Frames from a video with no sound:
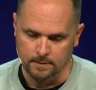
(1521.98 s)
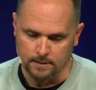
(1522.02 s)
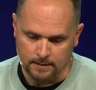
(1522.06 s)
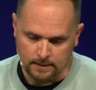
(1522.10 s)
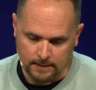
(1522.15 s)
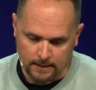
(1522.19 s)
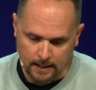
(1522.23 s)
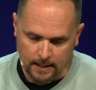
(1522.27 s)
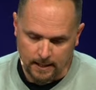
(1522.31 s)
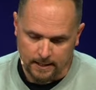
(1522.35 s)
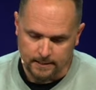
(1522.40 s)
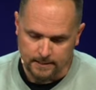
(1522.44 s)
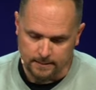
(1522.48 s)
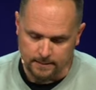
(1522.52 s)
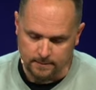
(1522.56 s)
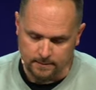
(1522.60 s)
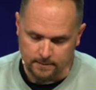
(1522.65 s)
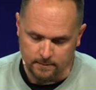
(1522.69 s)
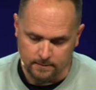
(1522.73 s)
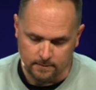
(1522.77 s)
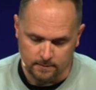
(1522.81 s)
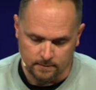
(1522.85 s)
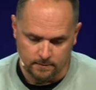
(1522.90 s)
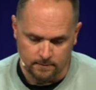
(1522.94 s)
The
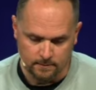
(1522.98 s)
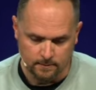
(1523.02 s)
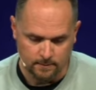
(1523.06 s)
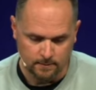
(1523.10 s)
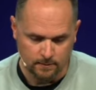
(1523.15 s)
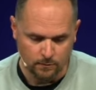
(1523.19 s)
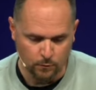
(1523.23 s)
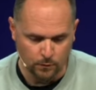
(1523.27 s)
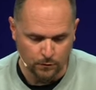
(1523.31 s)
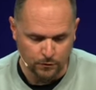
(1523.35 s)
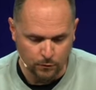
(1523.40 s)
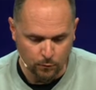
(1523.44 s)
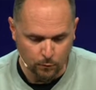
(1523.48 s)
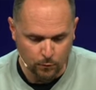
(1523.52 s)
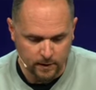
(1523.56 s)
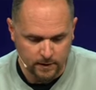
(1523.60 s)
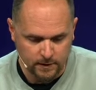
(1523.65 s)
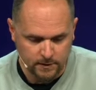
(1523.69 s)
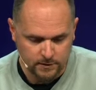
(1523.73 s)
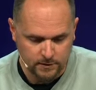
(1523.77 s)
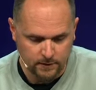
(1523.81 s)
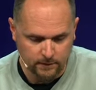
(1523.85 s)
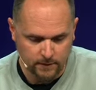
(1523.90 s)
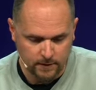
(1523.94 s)
lion with the
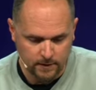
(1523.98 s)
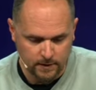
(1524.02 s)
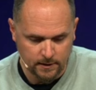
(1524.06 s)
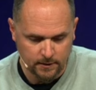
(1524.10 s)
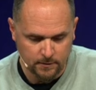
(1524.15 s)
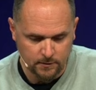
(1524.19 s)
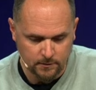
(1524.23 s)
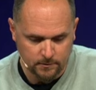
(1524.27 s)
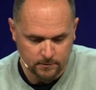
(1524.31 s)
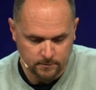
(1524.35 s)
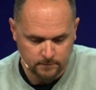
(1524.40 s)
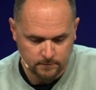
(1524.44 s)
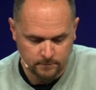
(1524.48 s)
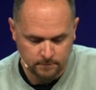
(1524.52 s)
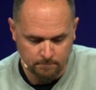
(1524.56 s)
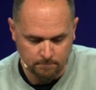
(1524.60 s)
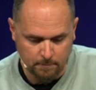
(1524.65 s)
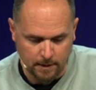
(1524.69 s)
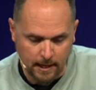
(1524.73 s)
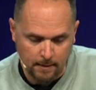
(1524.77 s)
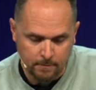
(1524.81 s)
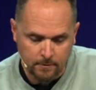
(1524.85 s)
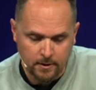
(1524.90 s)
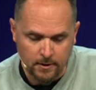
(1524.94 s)
wings of an eagle,
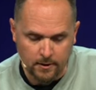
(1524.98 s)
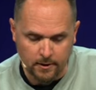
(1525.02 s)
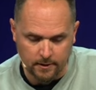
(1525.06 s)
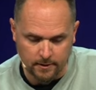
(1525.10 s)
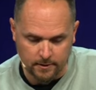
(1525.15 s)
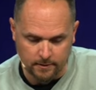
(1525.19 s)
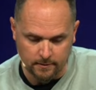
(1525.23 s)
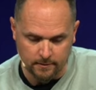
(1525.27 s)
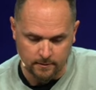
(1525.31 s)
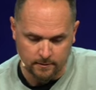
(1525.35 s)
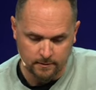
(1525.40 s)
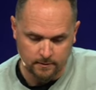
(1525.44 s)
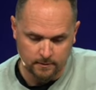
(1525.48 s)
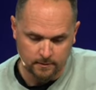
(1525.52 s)
Babylon